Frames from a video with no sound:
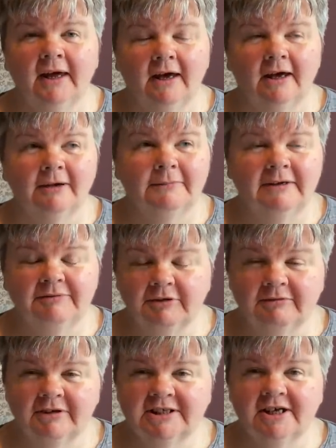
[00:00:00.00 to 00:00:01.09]
If you're
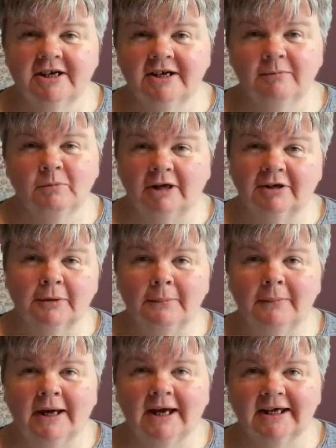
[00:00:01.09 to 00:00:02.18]
returning, welcome
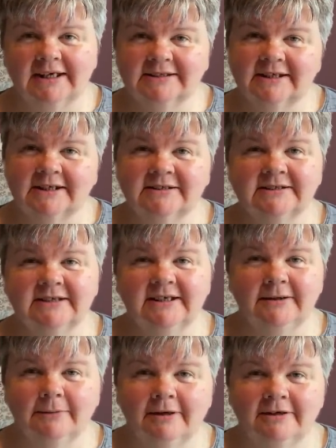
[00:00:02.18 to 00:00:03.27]
back. It's nice to see
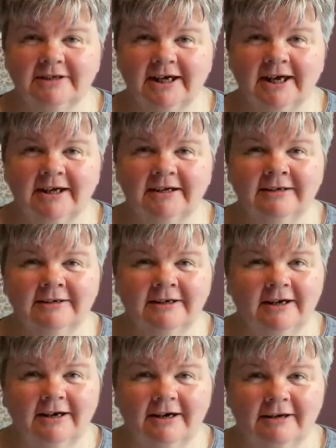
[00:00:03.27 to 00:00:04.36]
you all again.
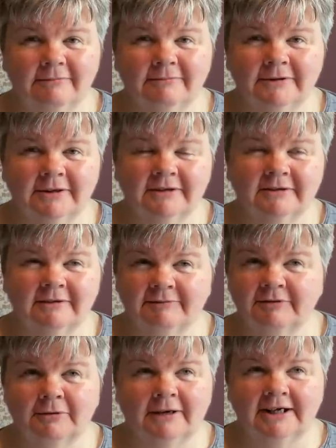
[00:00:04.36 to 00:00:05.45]
You have
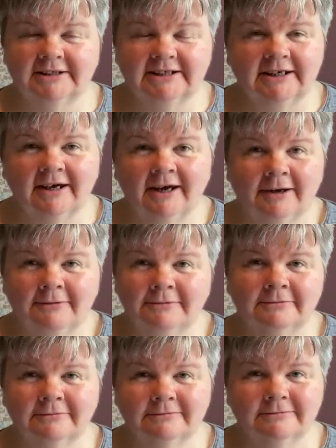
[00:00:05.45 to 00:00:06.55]
no idea
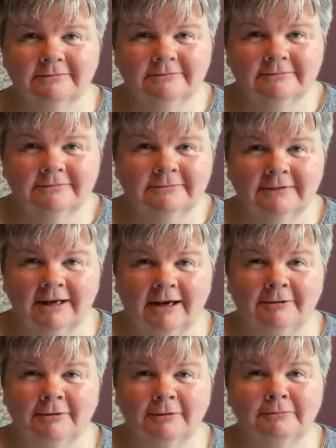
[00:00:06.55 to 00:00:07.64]

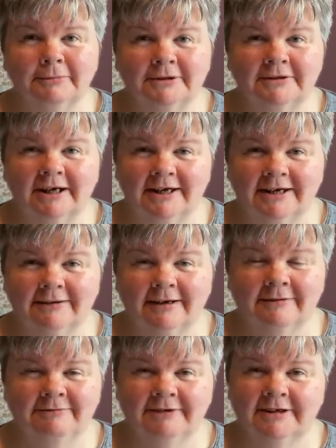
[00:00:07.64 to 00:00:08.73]
how humble I
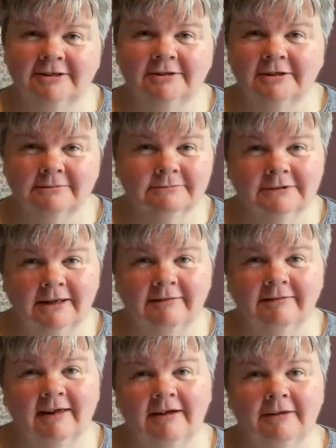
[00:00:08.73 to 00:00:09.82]
feel
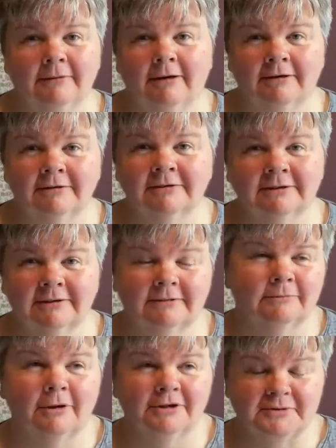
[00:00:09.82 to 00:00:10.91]
that you all
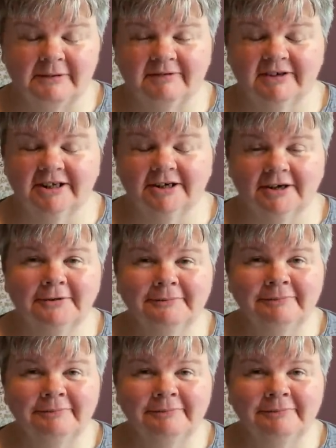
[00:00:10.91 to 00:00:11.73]
watch my video.